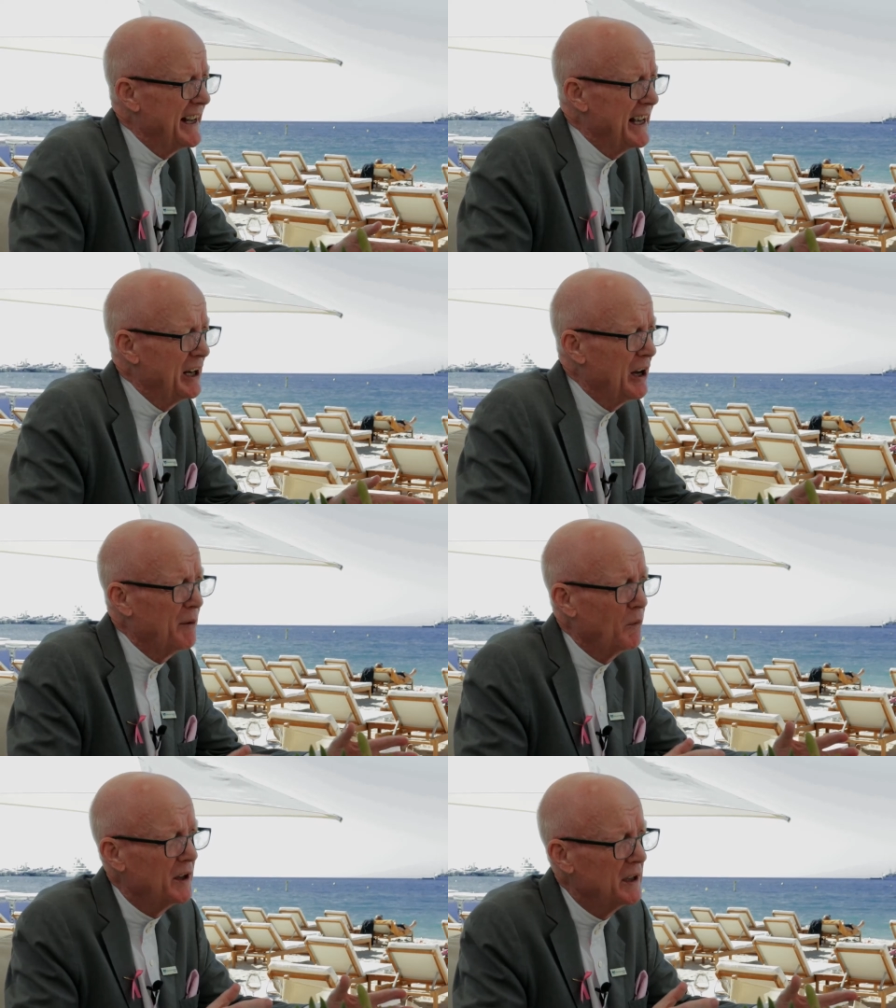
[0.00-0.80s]

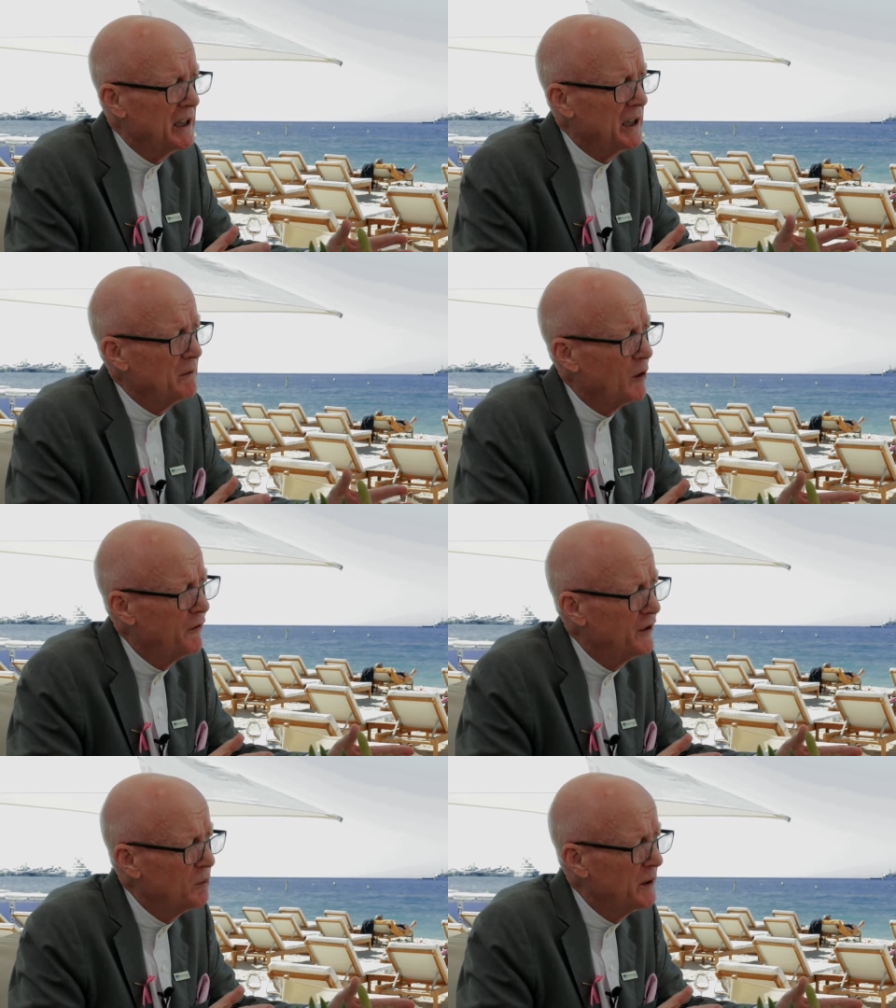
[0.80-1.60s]
airline with a
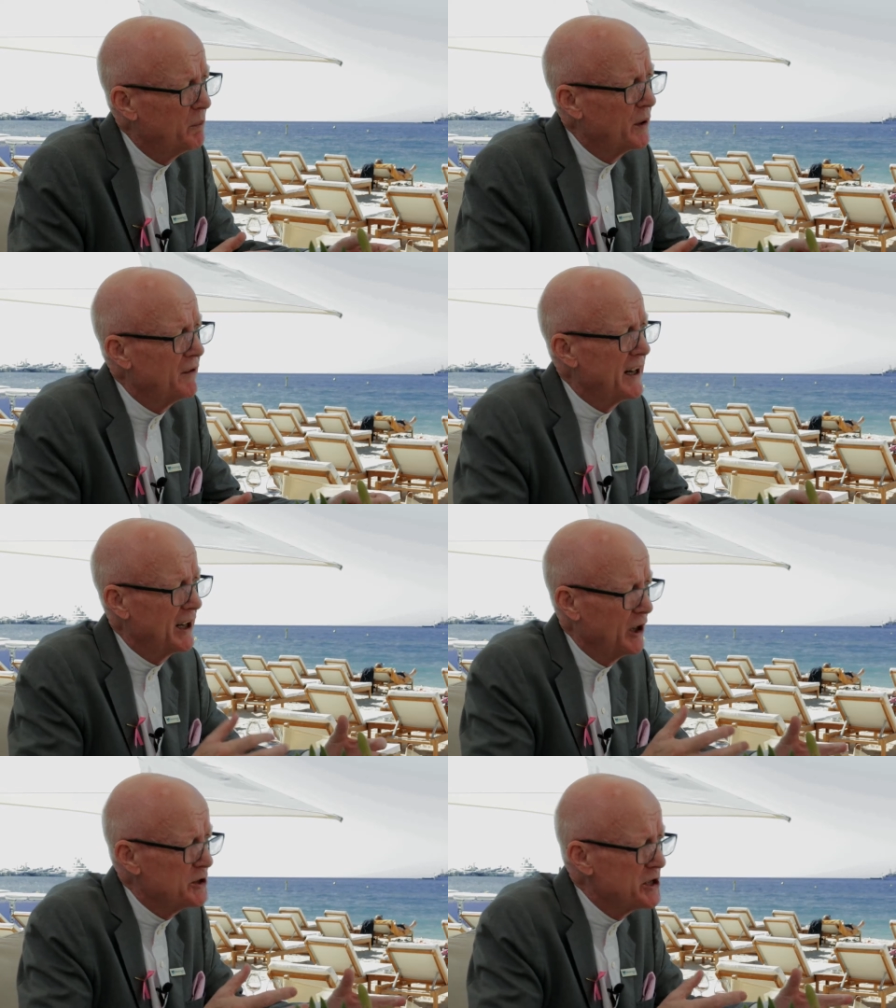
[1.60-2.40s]
fulfillment
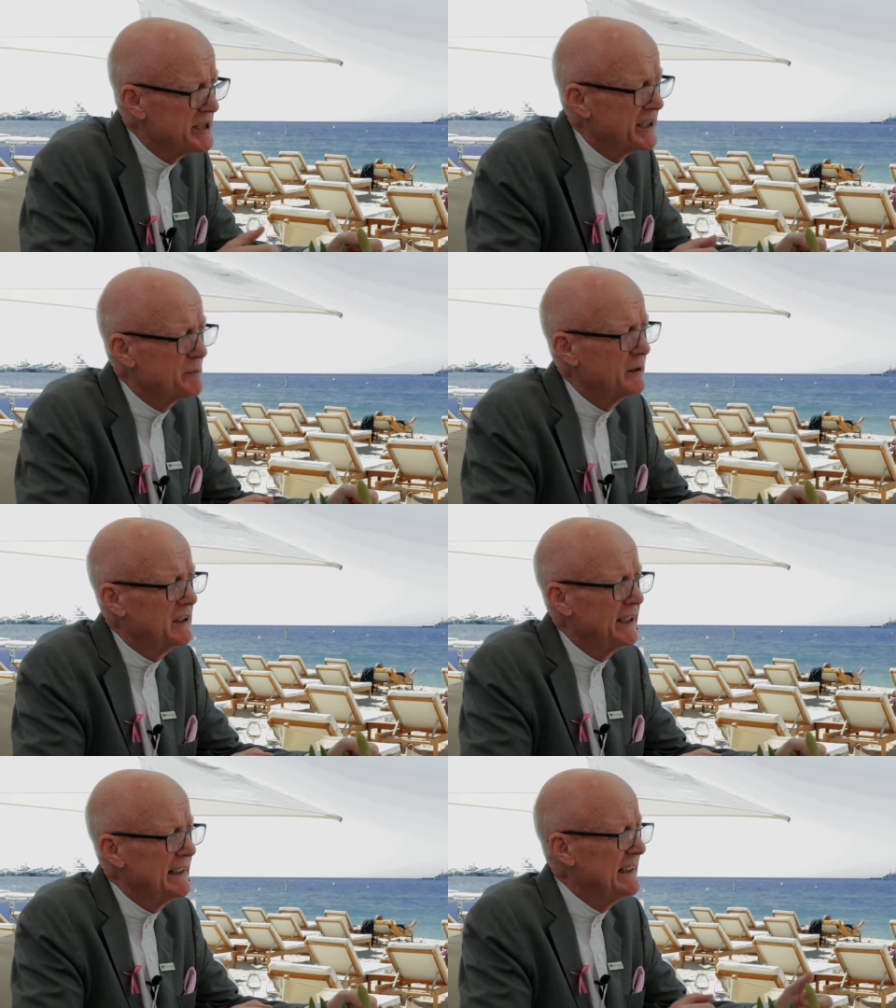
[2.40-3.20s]
provider, logistics
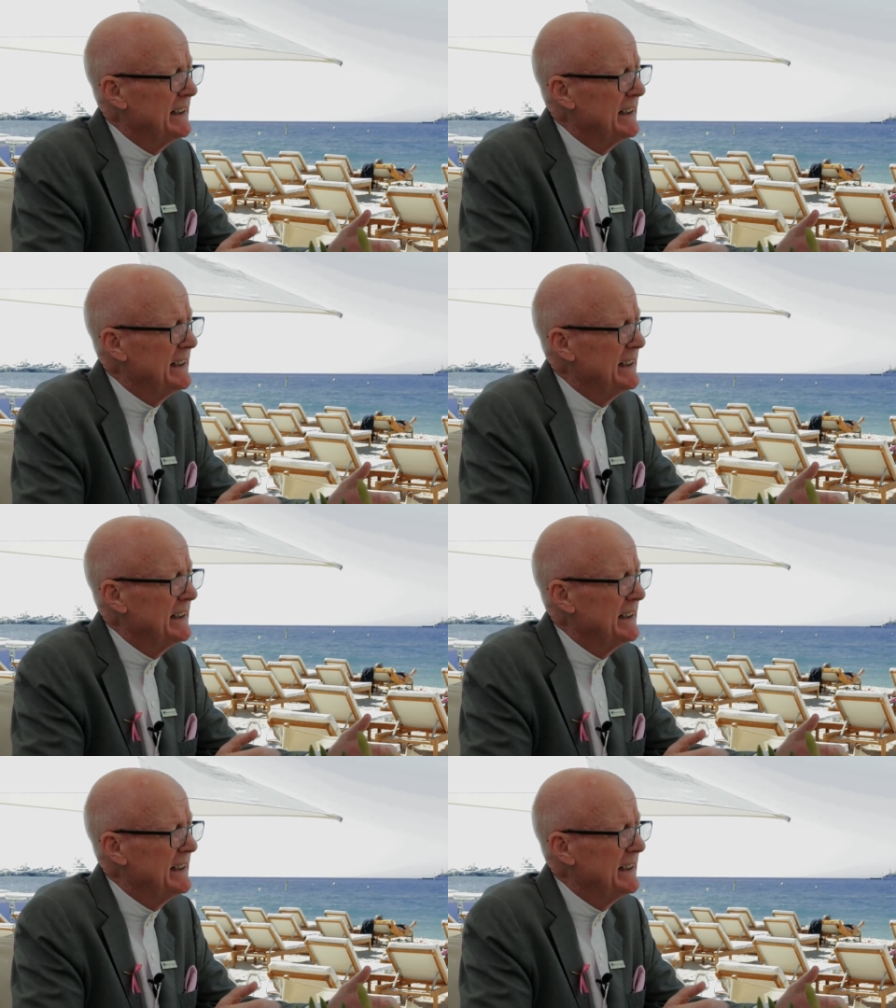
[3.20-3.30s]
provider,